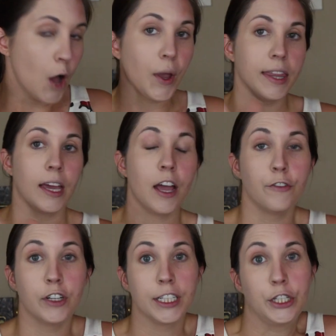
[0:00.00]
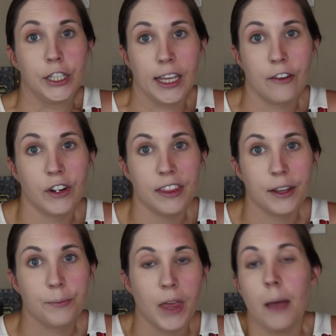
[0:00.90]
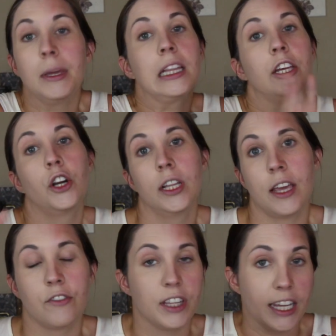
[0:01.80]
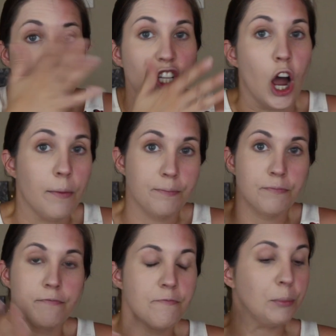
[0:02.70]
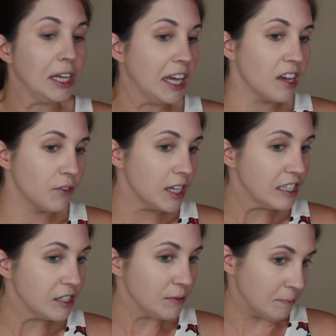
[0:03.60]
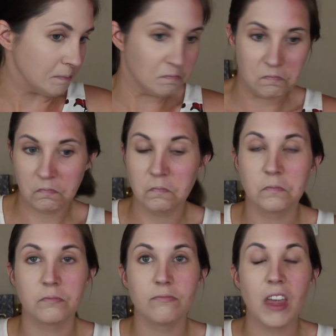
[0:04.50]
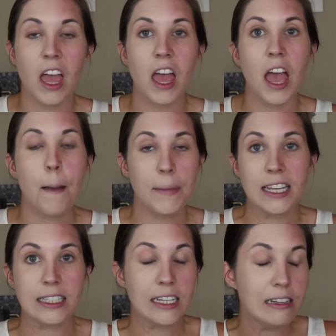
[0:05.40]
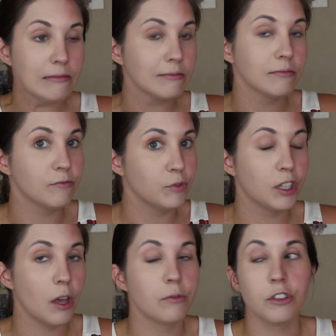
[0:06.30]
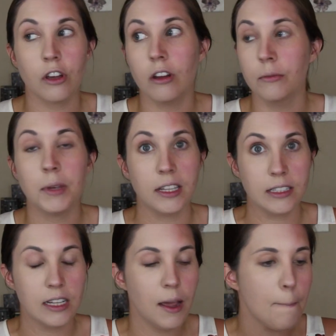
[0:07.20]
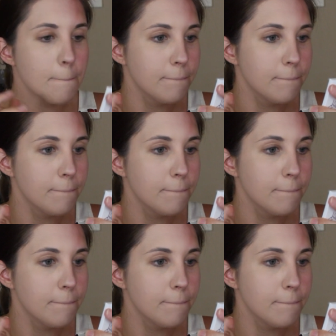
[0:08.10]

Okay, that covered literally everything. I mean, literally everything. It's gone. Blank canvas. Amazing. Amazing.